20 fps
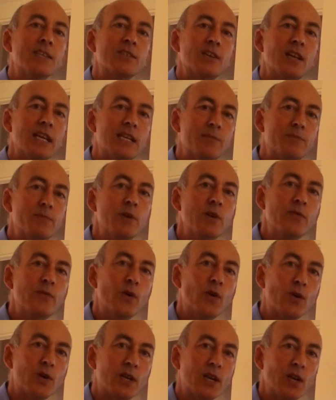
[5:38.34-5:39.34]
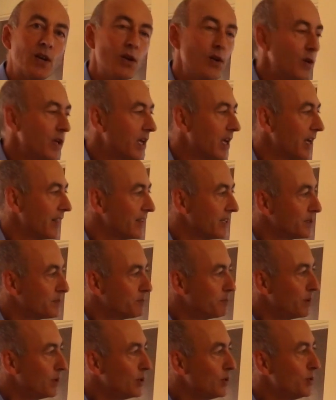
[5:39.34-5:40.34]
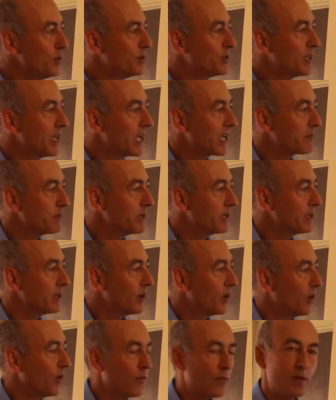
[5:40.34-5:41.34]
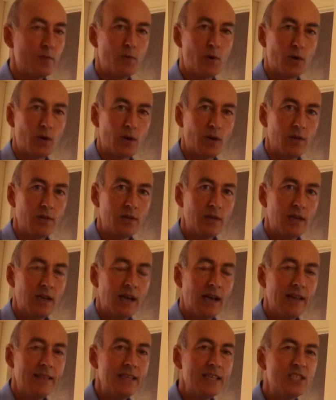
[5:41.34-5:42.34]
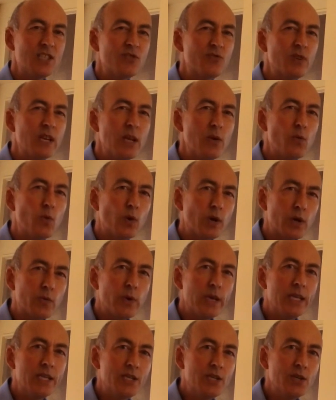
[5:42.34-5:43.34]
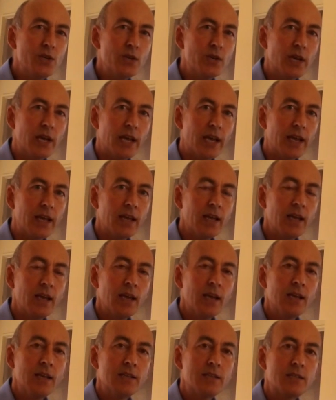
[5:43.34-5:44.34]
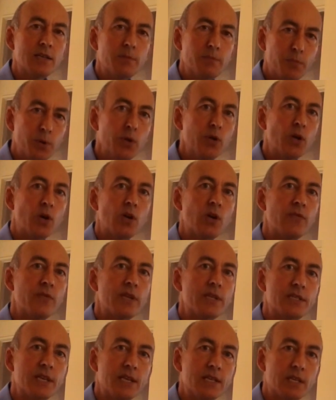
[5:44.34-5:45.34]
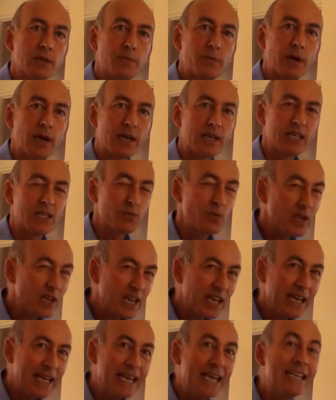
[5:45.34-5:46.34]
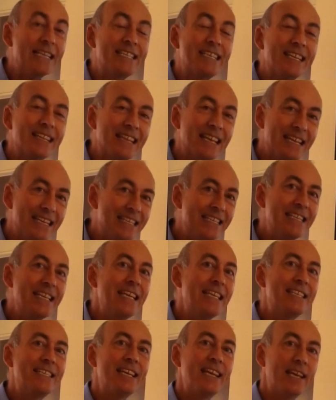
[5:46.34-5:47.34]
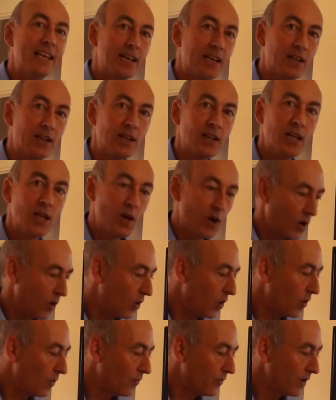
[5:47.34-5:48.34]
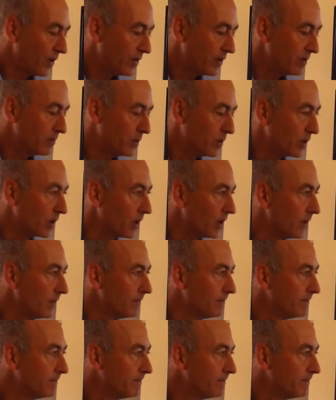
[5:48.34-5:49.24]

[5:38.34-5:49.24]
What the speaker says: So let's move on and look at this blue segment of the model. And this is really, what are we doing to put all of this into practice? We get into the detail of the model.